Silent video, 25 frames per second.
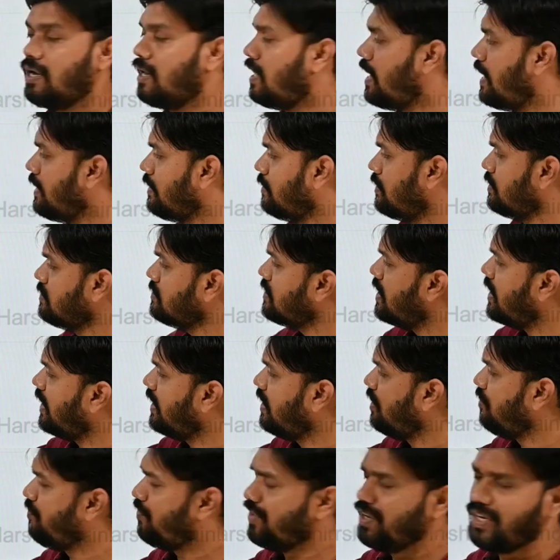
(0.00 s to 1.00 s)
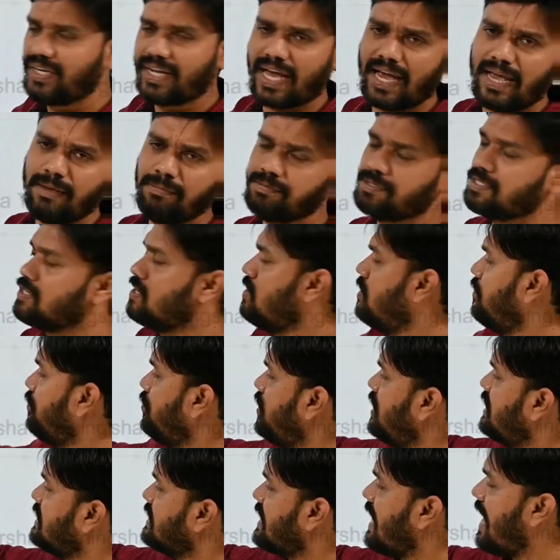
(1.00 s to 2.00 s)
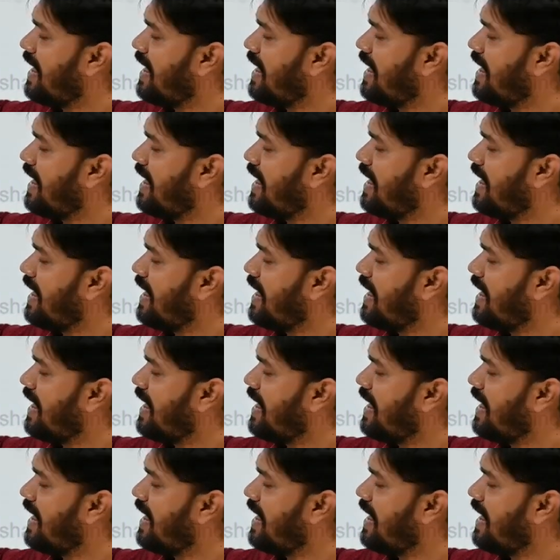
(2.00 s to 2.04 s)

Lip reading: Like this, there are different types. These